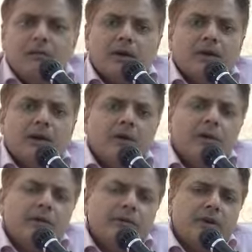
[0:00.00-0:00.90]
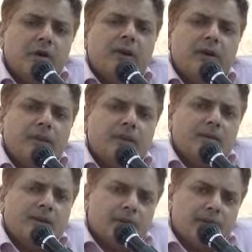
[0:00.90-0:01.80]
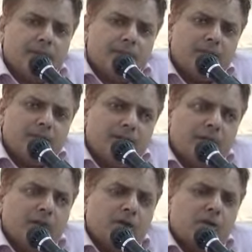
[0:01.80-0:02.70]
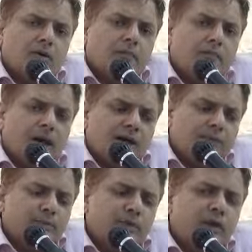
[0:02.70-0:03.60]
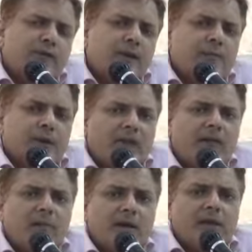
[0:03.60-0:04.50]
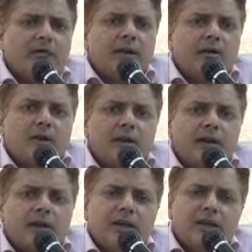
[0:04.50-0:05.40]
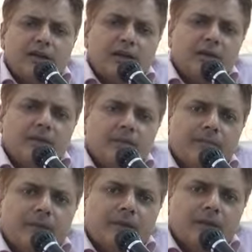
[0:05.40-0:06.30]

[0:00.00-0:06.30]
But government will not repay them a dime. So the passbook of that private bank will have clearly written